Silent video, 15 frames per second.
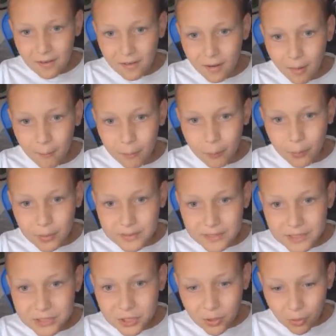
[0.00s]
I'm pretty
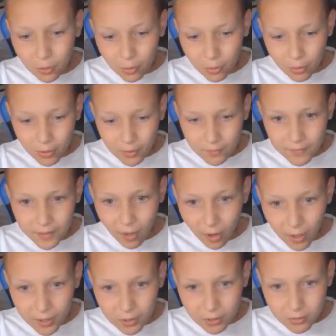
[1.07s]
sure the iron
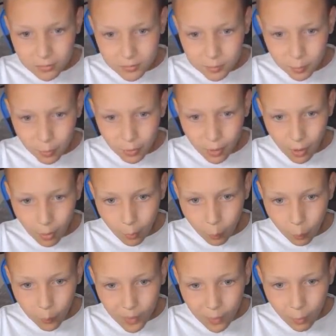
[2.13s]
golem spawner
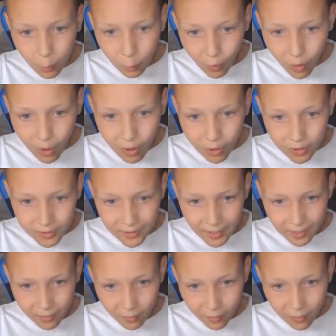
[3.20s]
will work
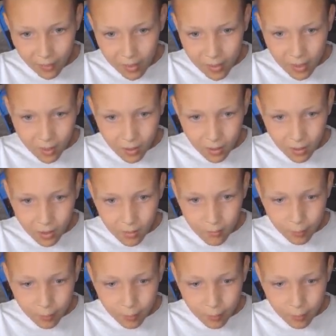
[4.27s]
now um, but